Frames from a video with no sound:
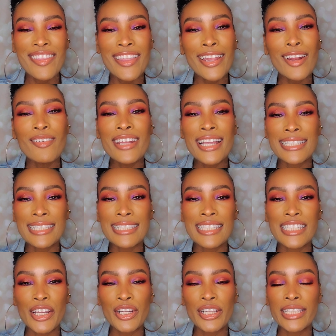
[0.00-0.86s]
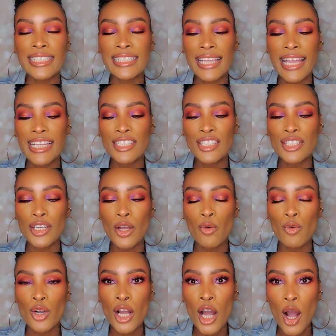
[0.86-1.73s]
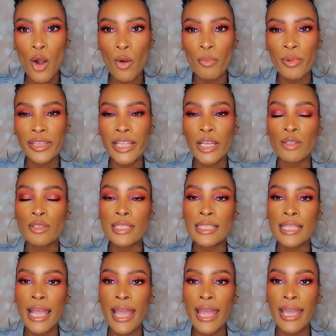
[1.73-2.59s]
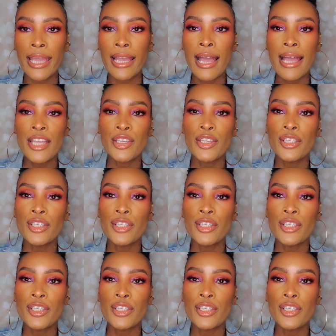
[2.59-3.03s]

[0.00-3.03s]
they don't necessarily say it's a no-go, but they'll say,